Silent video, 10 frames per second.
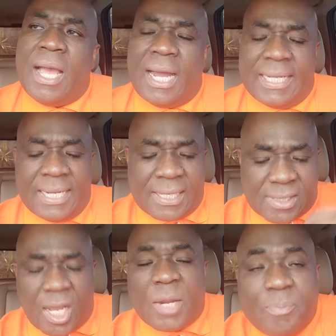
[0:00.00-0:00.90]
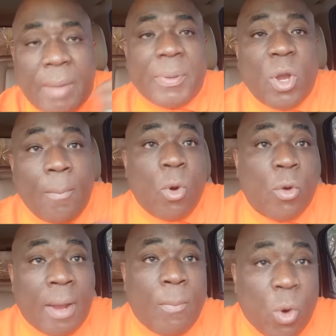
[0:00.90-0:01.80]
And then I saw it popping up
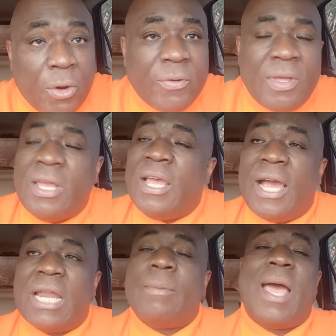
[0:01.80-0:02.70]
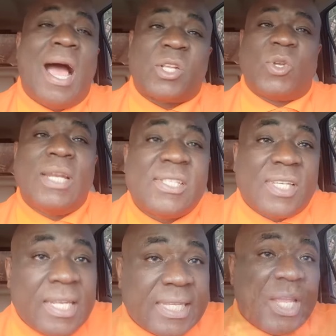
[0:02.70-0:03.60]
more and more. And then I actually
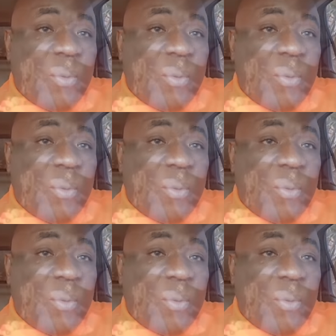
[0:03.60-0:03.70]
see the thing